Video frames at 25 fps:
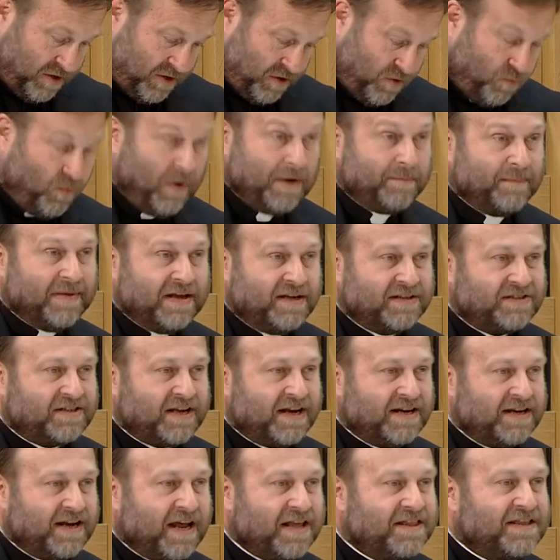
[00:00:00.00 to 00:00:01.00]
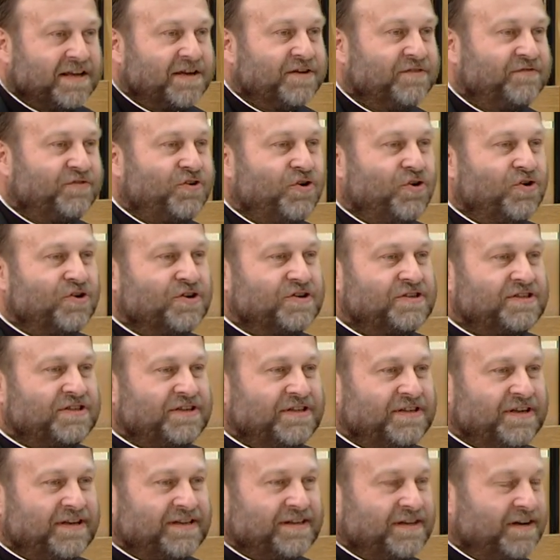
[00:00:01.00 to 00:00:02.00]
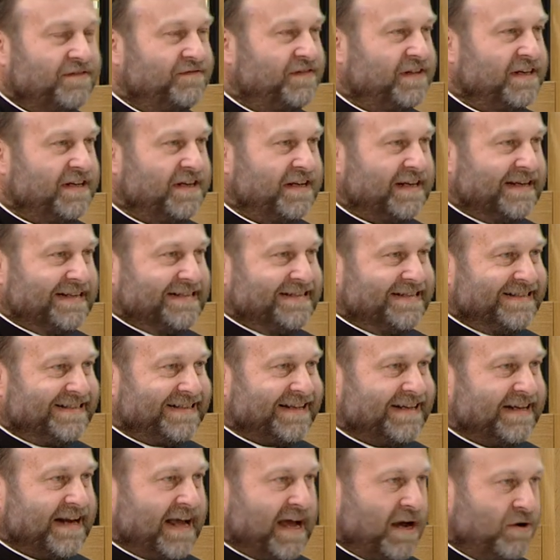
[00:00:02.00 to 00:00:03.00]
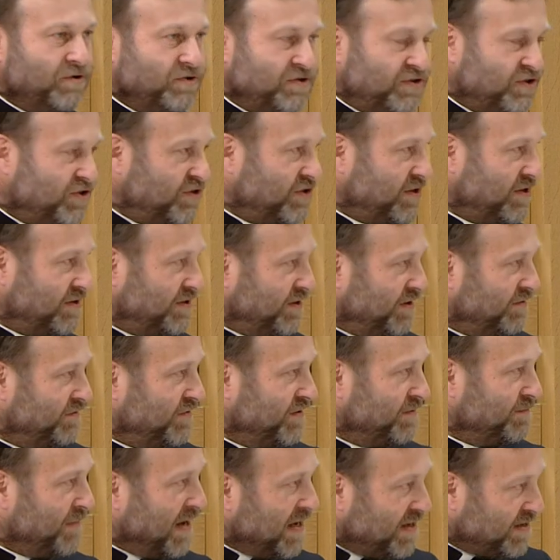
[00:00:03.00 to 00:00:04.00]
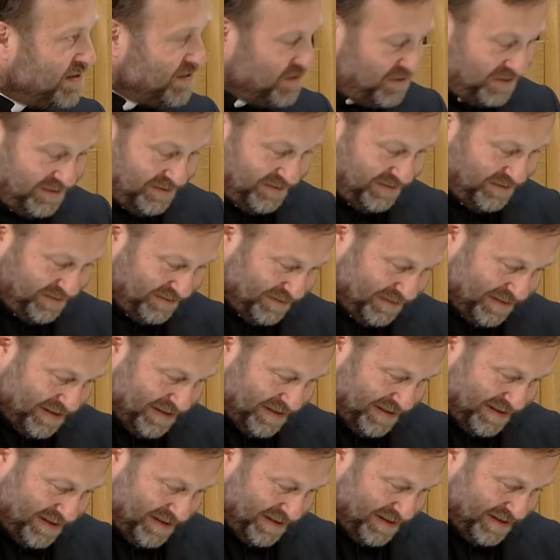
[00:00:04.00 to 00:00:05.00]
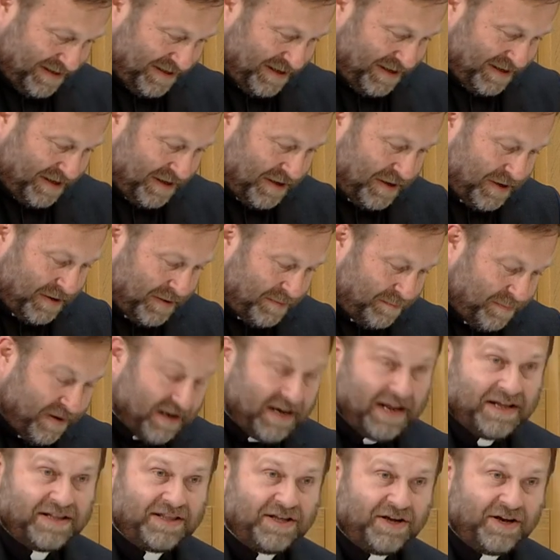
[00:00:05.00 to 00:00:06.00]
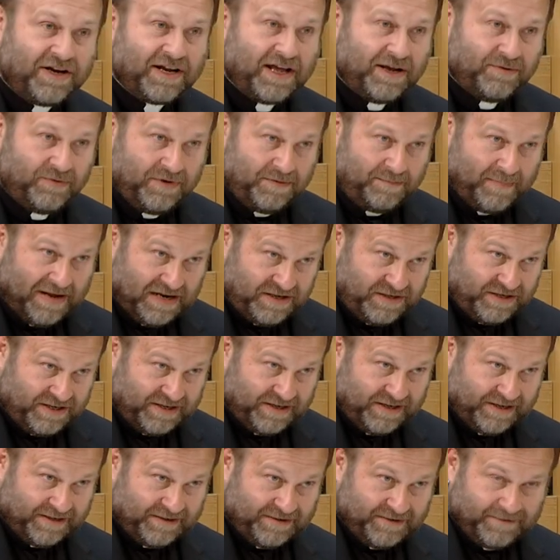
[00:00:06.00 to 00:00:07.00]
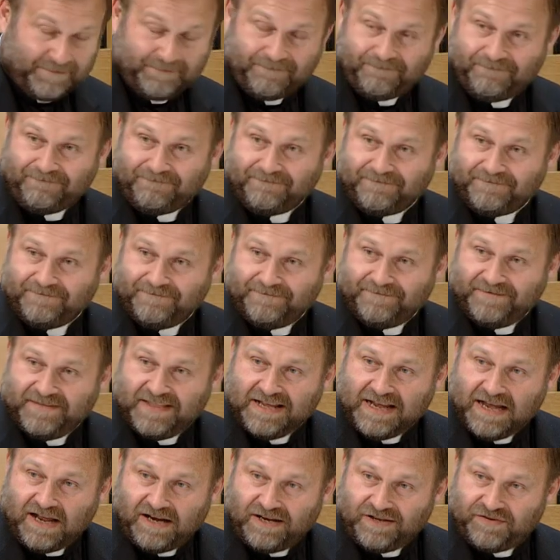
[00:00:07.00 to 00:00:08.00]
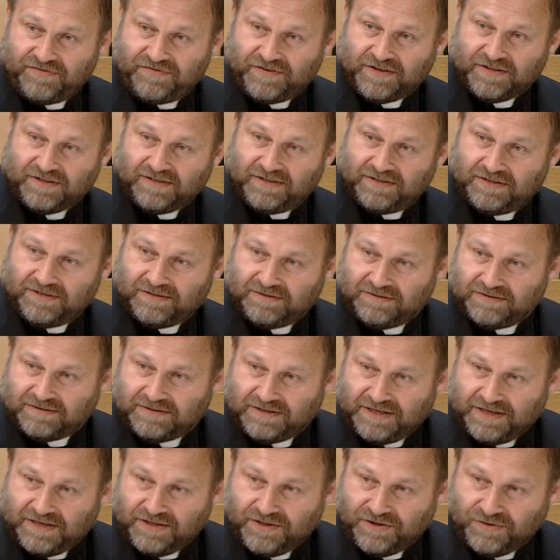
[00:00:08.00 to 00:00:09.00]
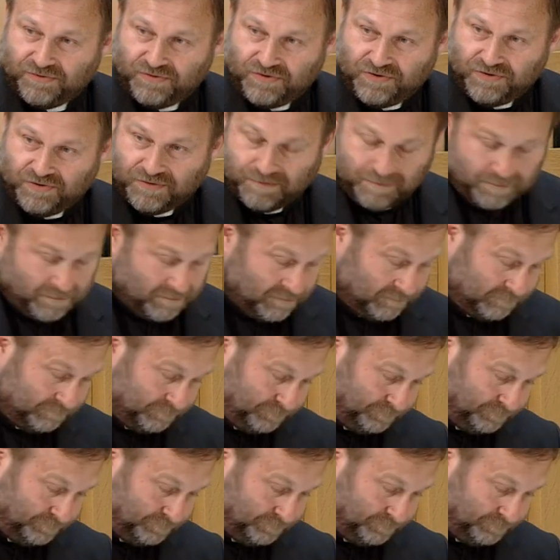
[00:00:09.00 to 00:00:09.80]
one may say nothing, of course, of the ins and outs of the matter, but I thought I would mention it the elephant in the room.